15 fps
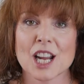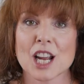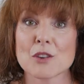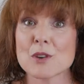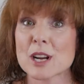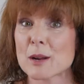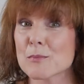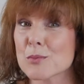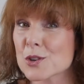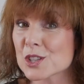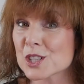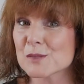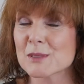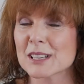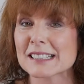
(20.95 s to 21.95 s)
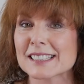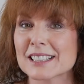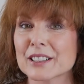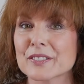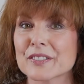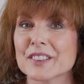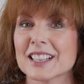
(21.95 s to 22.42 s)
I really pushed
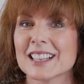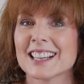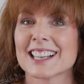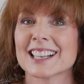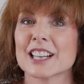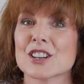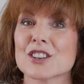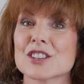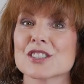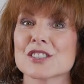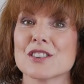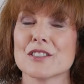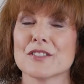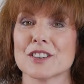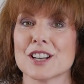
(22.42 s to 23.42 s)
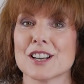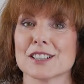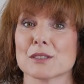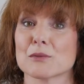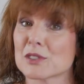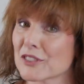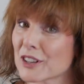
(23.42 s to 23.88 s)
myself and I learned an awful
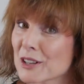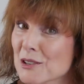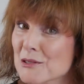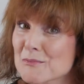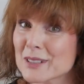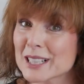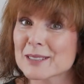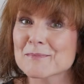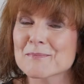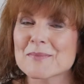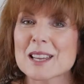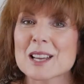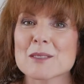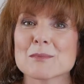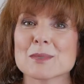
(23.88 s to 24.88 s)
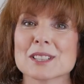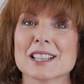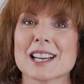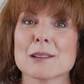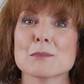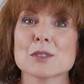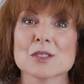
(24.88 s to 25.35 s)
lot. It was very humbling, but
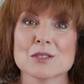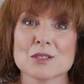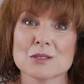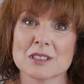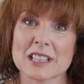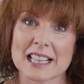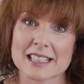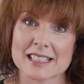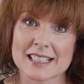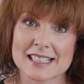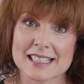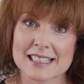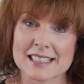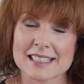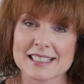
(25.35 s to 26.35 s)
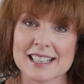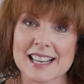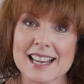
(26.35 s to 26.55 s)
I'm so glad I did it.